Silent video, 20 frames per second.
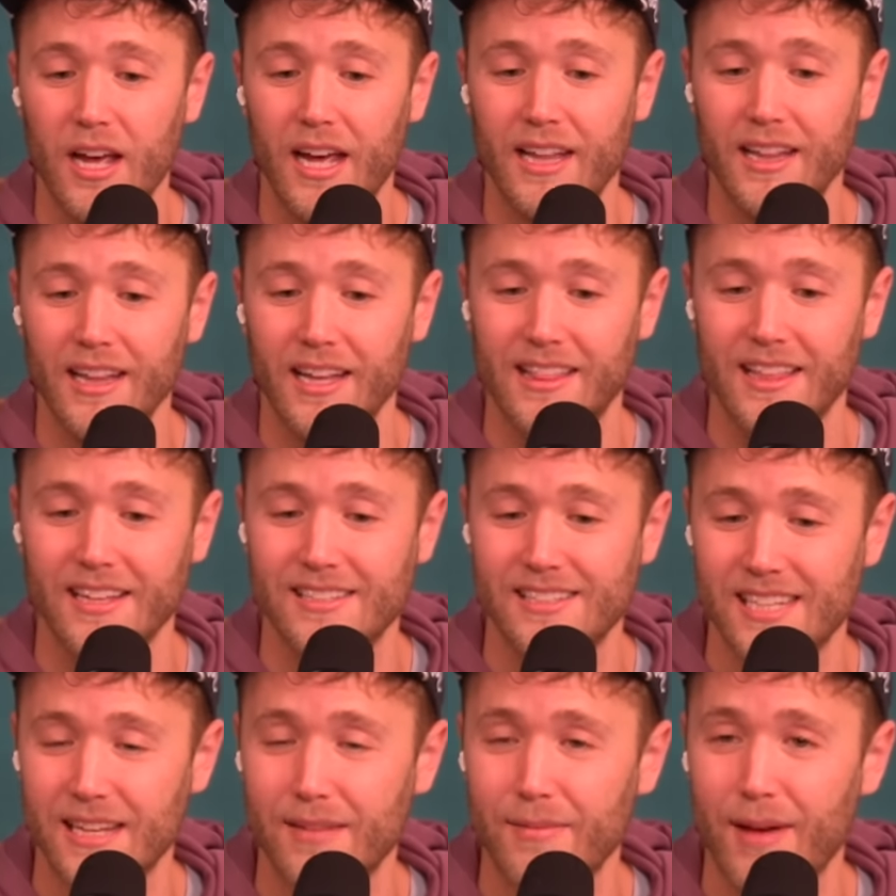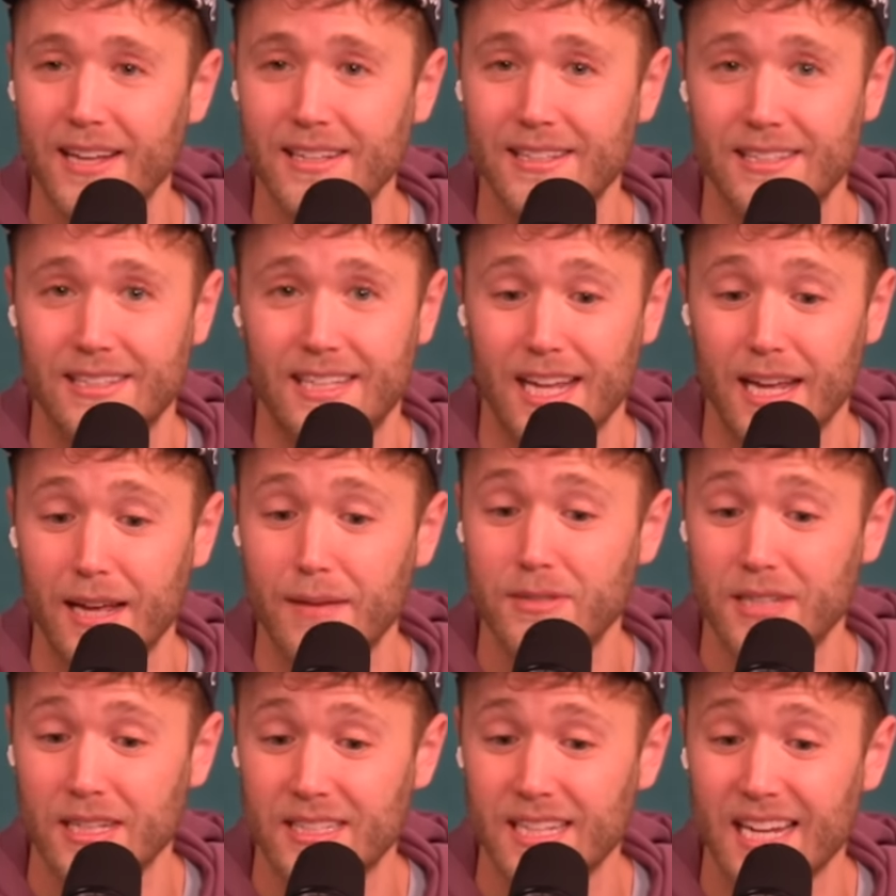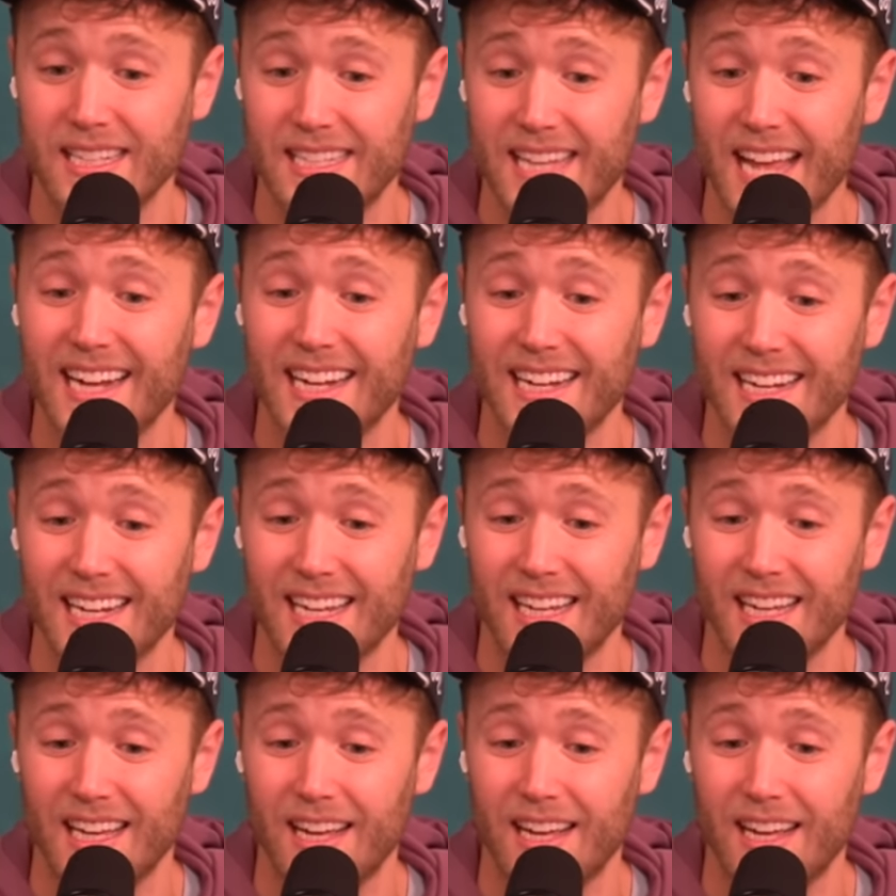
and like this team has Thibs's identity.